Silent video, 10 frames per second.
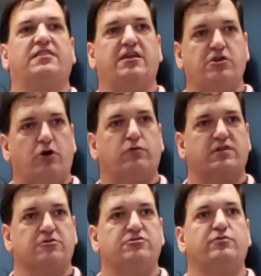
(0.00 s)
They know
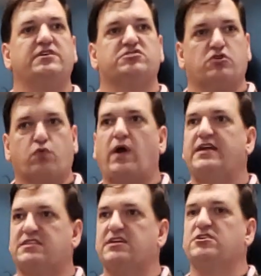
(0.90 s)
what they're doing is the
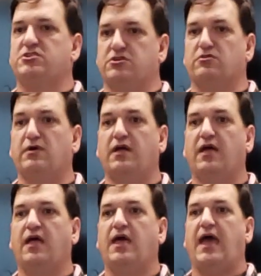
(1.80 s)
right thing to do.
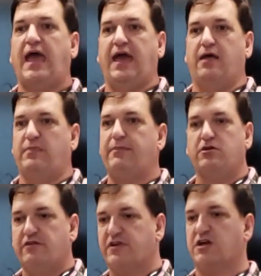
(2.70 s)
And maybe
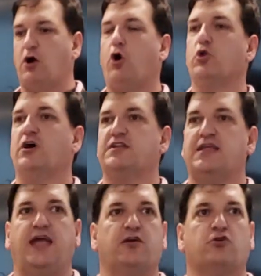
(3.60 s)
you're even going to hold on to
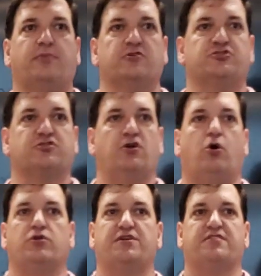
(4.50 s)
the handlebars. You're going to
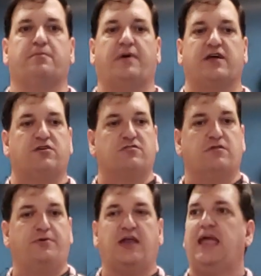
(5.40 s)
hold on to the bike. You're
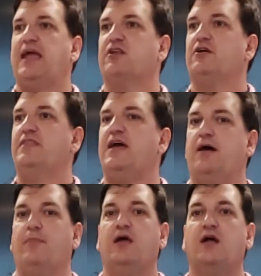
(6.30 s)
going to put a hand on
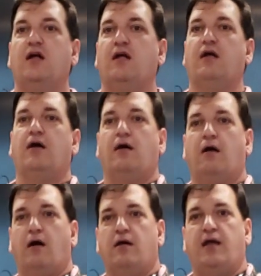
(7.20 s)
them.
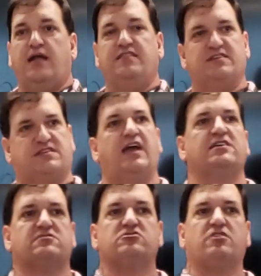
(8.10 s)
In this
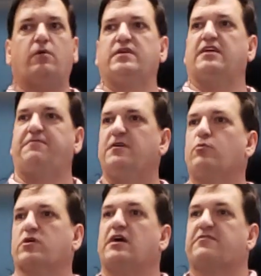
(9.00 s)
case, so that way they feel
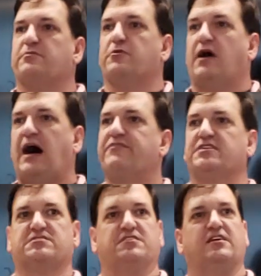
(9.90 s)
more comfortable.
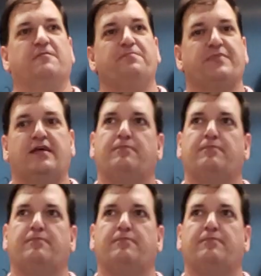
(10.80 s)
Obviously,